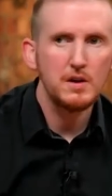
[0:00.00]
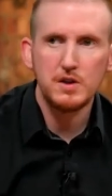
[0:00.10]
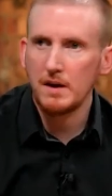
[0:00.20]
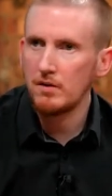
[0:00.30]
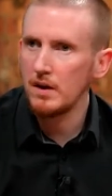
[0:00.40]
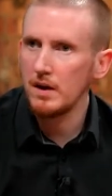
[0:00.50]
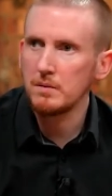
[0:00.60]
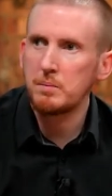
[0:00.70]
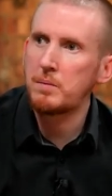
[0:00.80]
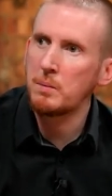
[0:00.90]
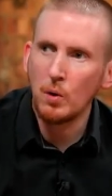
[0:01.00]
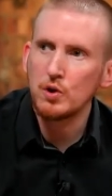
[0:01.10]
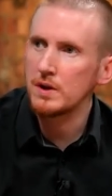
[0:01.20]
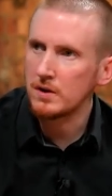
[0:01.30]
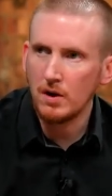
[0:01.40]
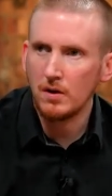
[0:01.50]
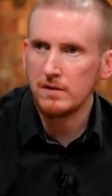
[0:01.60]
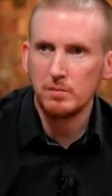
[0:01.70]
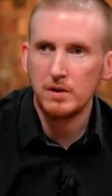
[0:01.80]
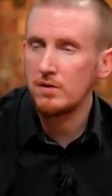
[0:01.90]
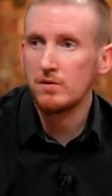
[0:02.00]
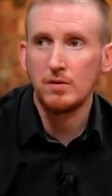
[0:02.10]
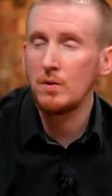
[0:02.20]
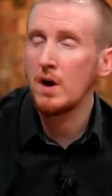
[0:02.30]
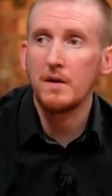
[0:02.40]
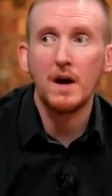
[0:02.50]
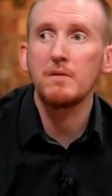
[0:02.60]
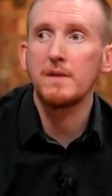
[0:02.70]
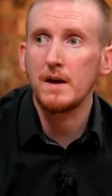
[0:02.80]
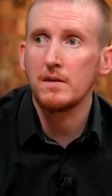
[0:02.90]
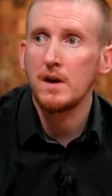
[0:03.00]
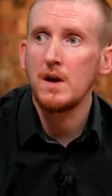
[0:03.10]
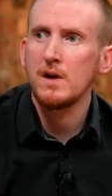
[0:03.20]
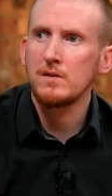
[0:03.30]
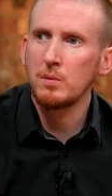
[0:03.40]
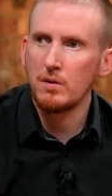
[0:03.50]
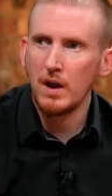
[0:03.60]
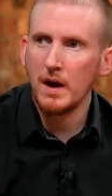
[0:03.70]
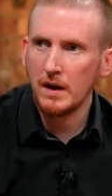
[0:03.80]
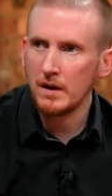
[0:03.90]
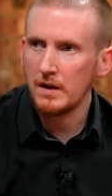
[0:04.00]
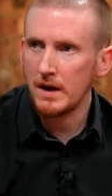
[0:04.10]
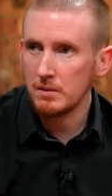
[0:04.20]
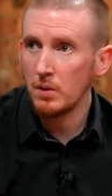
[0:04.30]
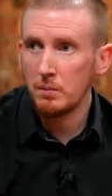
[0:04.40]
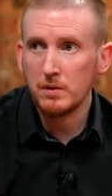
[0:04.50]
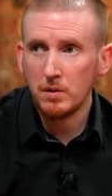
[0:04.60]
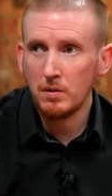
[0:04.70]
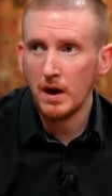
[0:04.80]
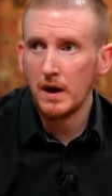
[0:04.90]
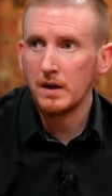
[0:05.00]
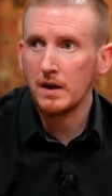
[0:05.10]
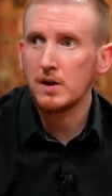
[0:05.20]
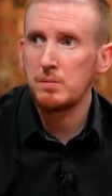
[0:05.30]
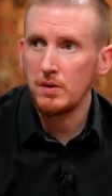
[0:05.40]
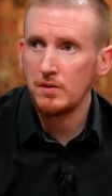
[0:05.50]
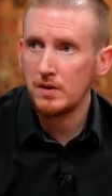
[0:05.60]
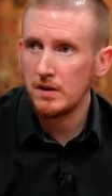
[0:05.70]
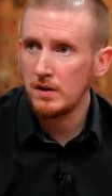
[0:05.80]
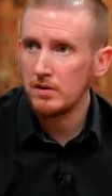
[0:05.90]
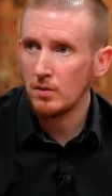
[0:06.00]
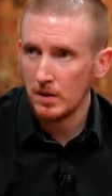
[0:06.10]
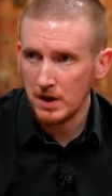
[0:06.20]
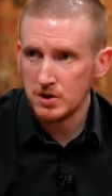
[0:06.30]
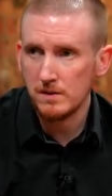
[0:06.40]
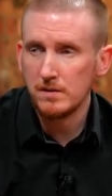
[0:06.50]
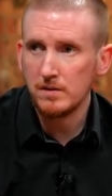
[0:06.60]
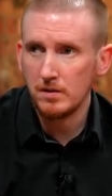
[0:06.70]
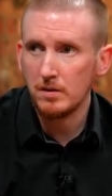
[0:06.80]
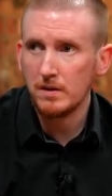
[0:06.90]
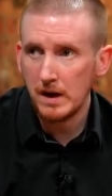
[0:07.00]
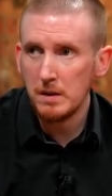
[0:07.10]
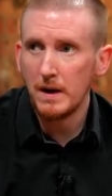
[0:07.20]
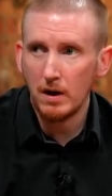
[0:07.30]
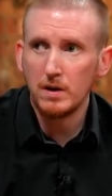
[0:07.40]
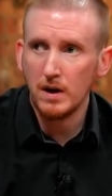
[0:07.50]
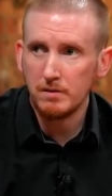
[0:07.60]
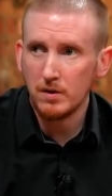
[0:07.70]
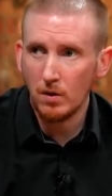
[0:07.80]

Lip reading: general promotion cost, we just do not have that. So at the moment we're relying on community donations to keep OutLife